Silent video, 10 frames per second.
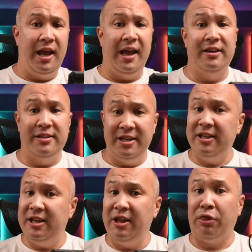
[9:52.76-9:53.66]
And
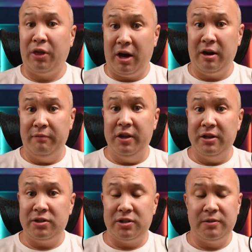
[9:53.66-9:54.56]
Deity thought of
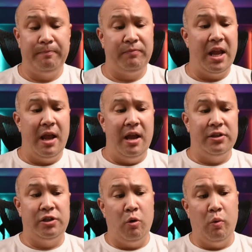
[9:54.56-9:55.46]
this.
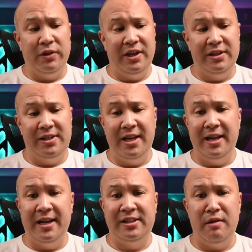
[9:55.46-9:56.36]
So what they
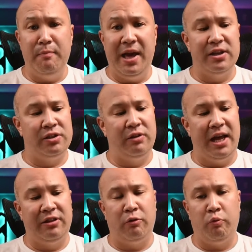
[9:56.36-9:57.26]
did is they made it so
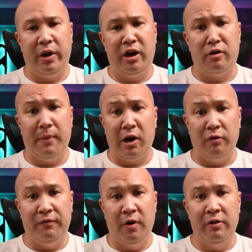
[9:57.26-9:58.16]
that the rear
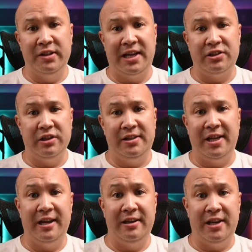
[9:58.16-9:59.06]
microphone is actually
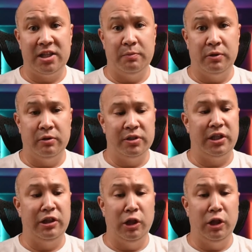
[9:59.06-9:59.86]
10 decibels